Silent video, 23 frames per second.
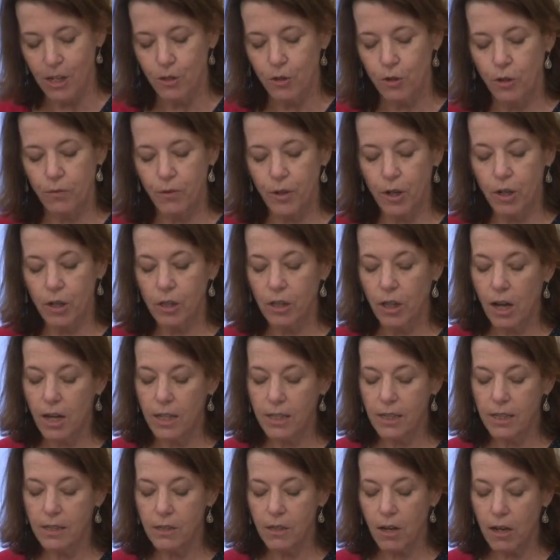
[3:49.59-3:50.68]
So if you're a
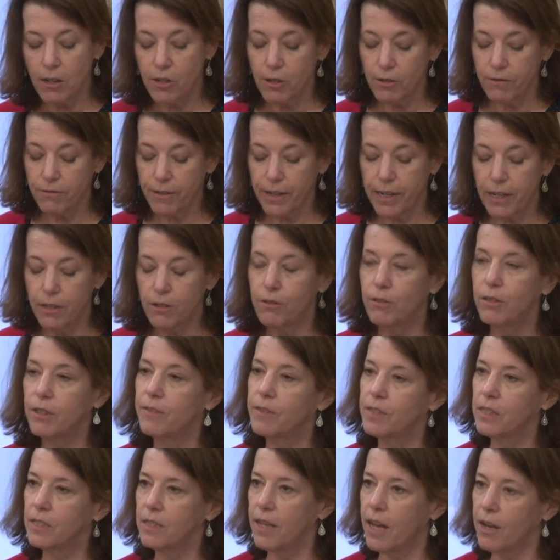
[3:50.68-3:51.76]
closet Dodger fan who
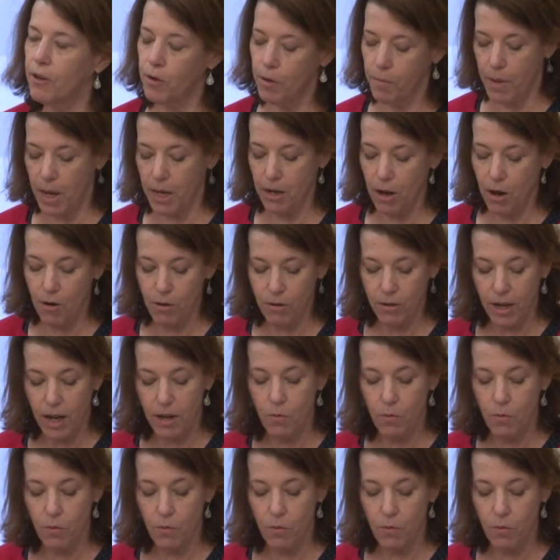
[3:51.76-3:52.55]
lives in Sacramento